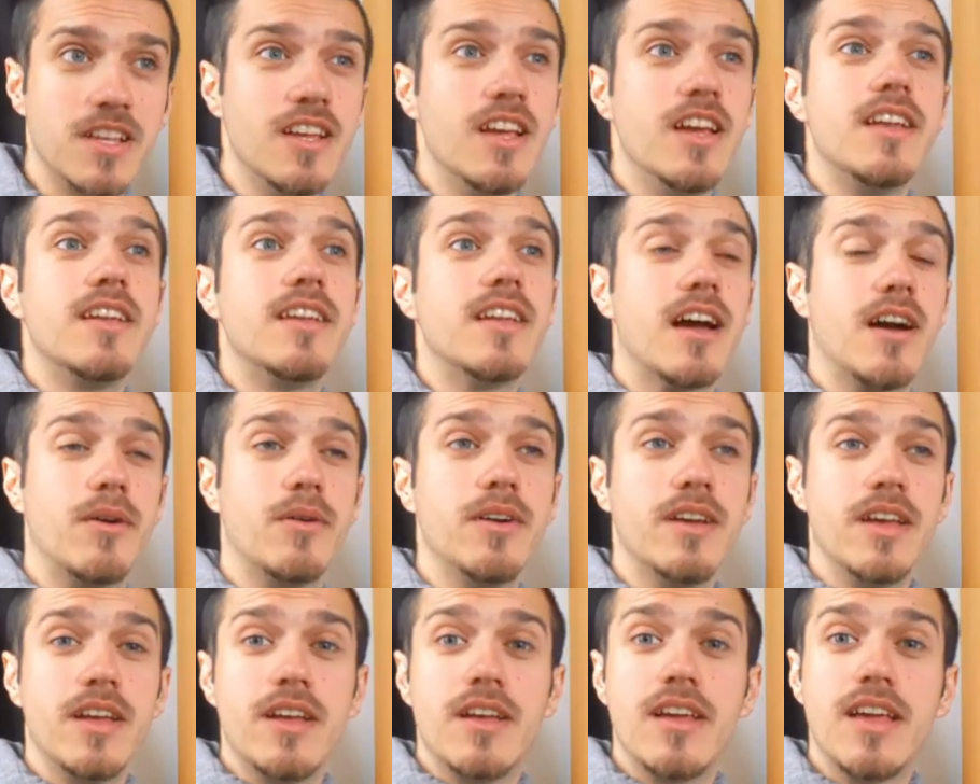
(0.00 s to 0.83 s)
Now,
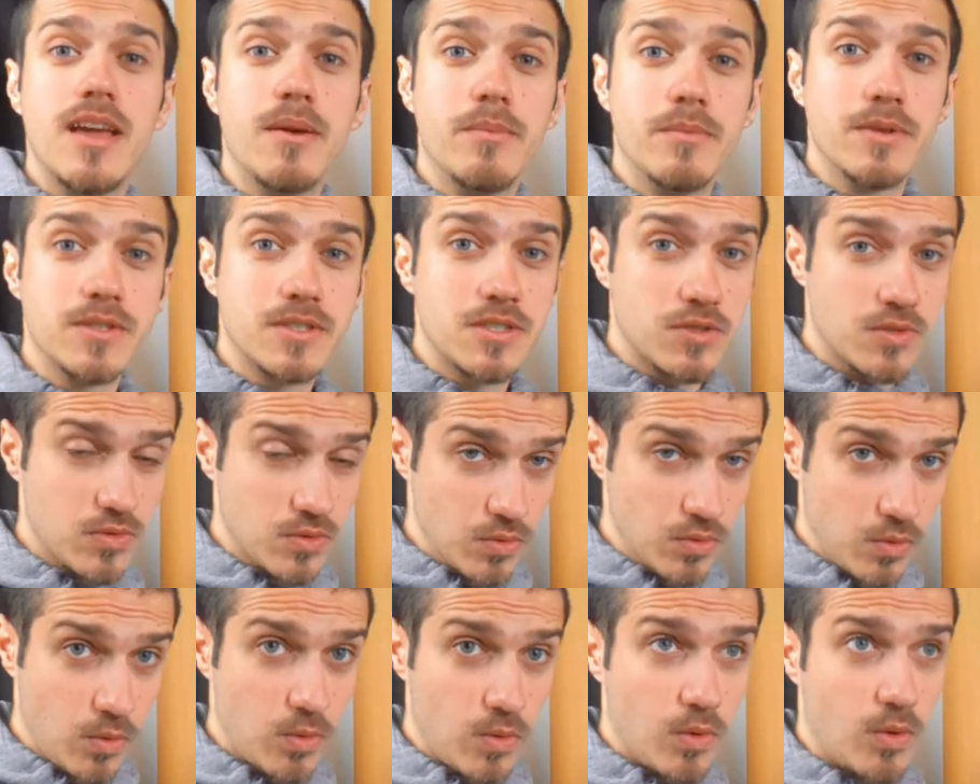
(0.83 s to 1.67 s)
it was
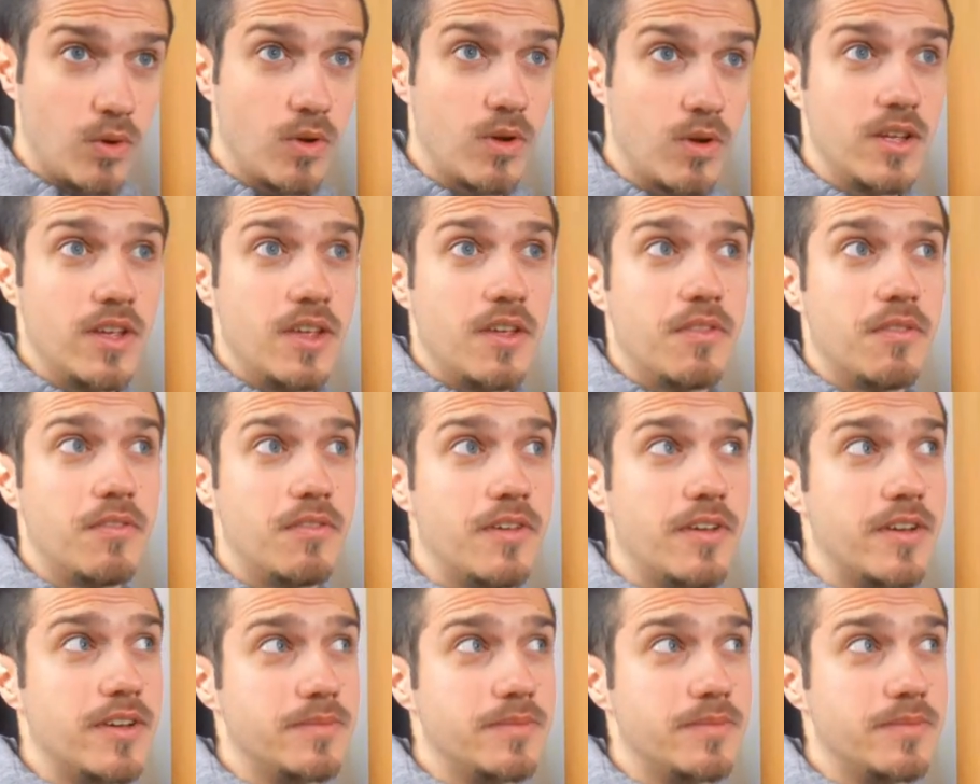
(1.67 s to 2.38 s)
thought that